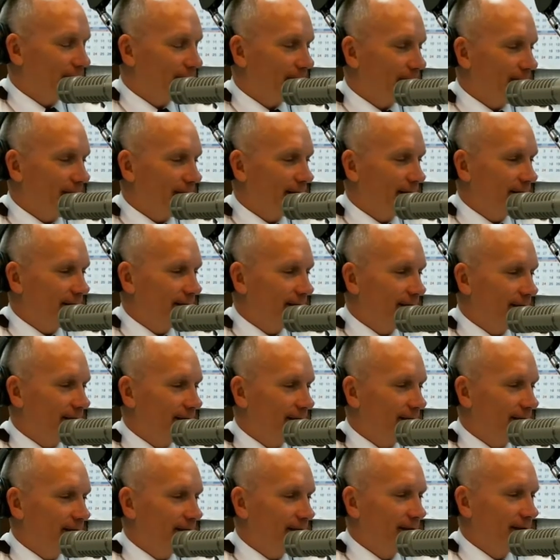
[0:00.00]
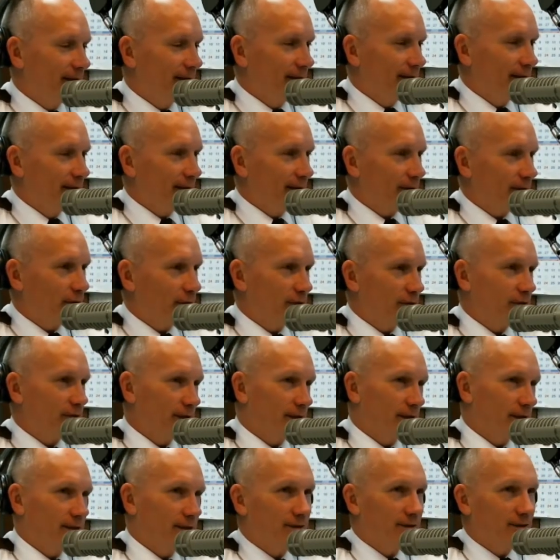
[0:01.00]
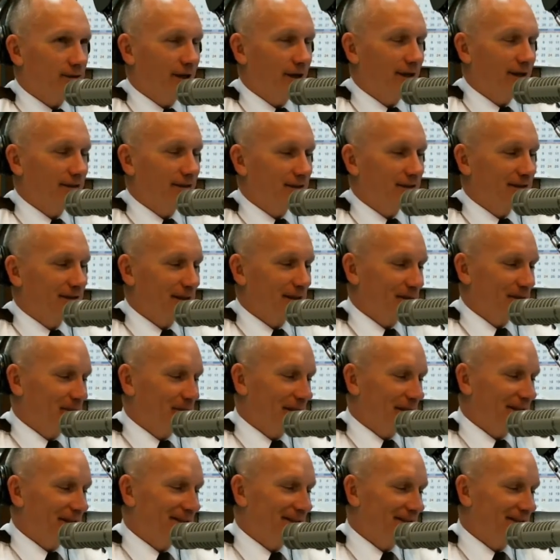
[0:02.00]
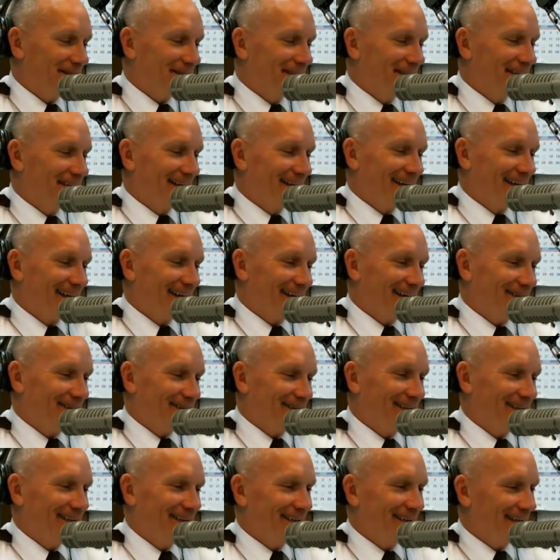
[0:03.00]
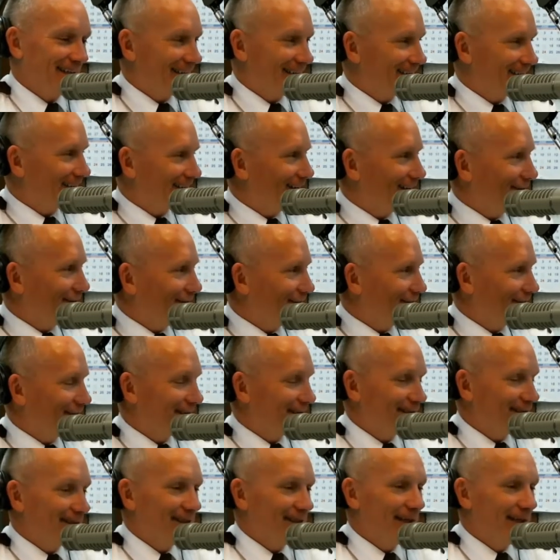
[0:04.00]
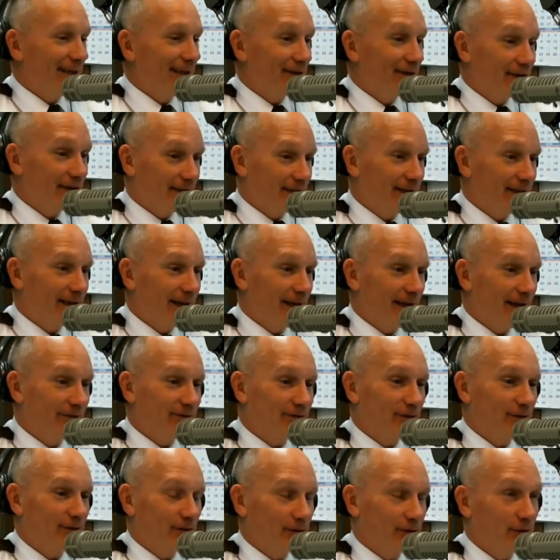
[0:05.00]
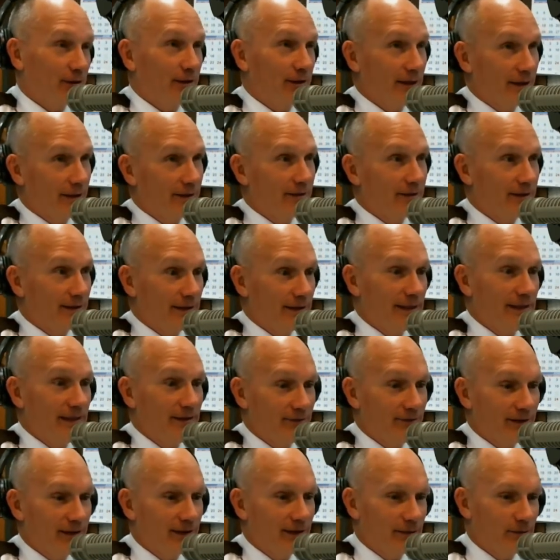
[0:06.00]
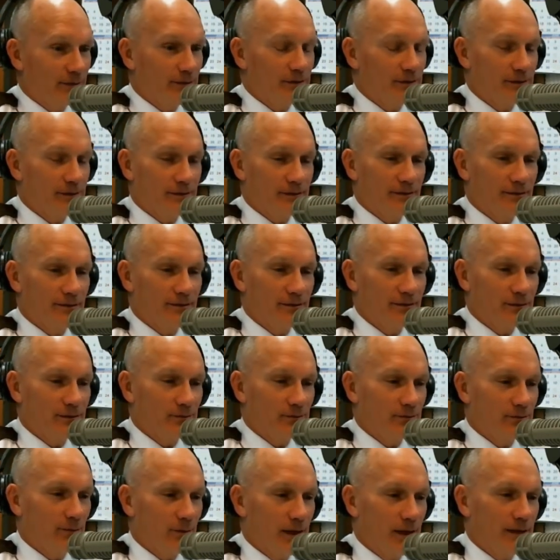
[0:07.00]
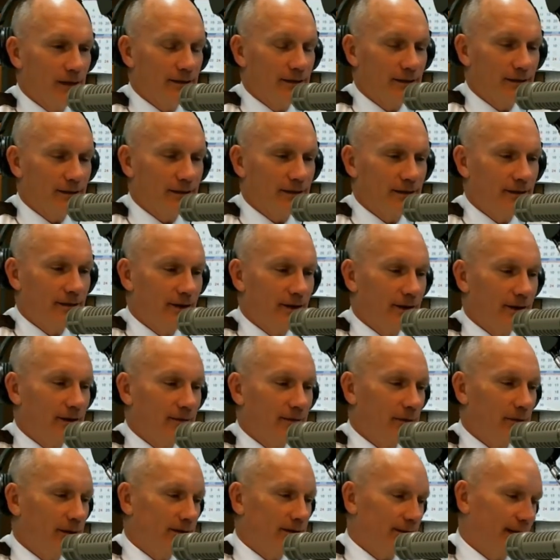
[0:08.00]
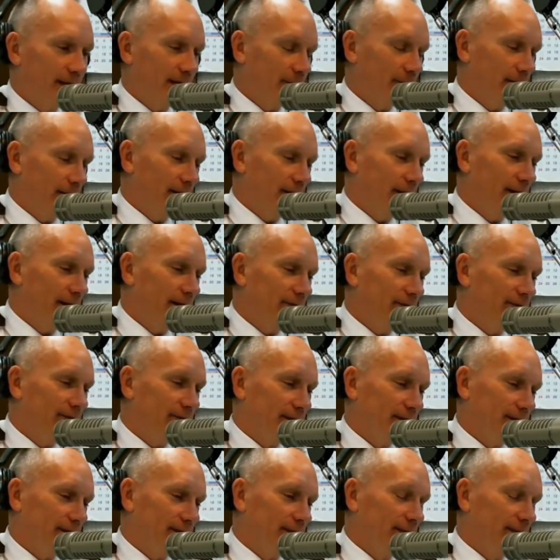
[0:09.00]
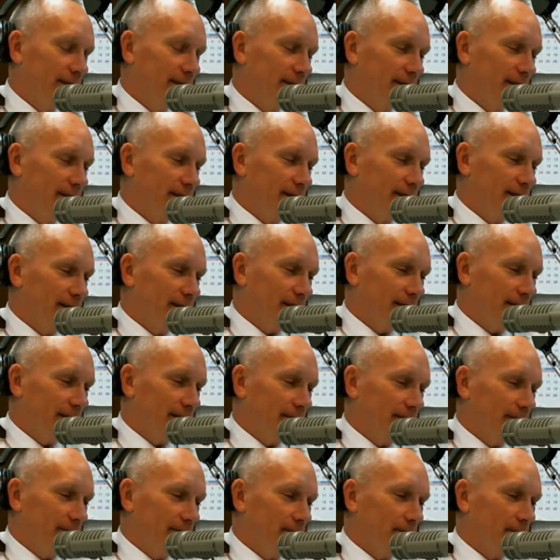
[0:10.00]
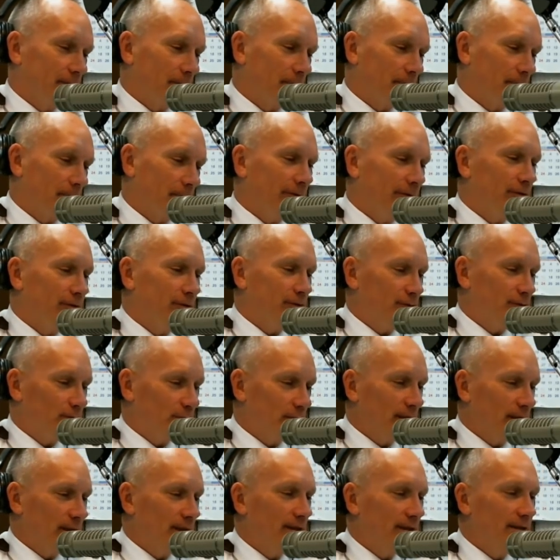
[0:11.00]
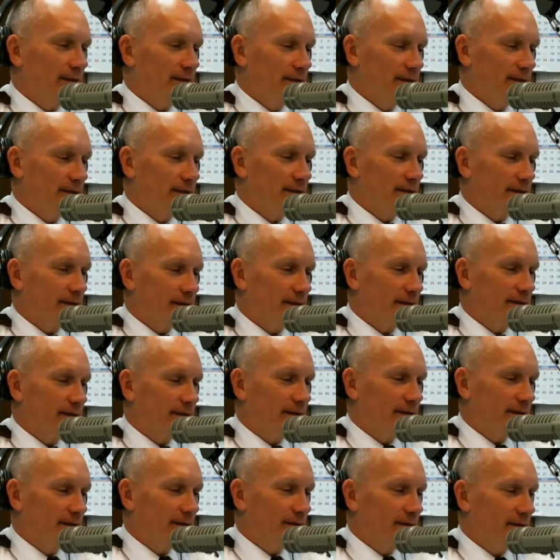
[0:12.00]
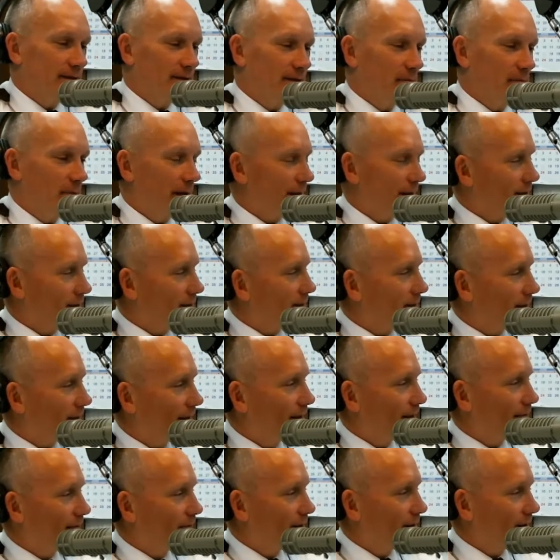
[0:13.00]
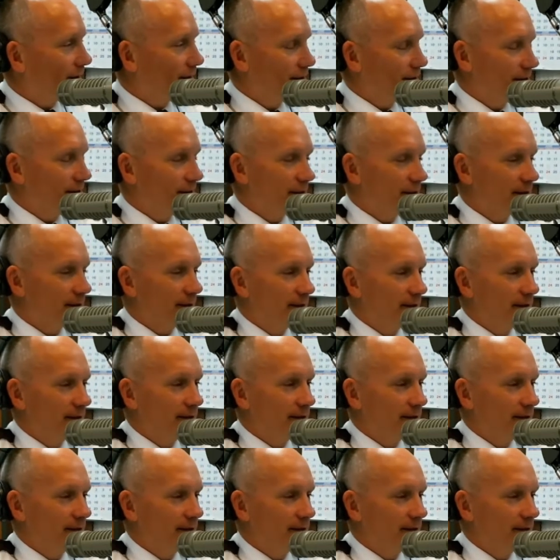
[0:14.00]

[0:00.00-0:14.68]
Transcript: And of course, things changed a little bit. And we didn't get out of town until later in the afternoon or later in the evening. It was well into the dark by the time we left. And that was really the best thing because...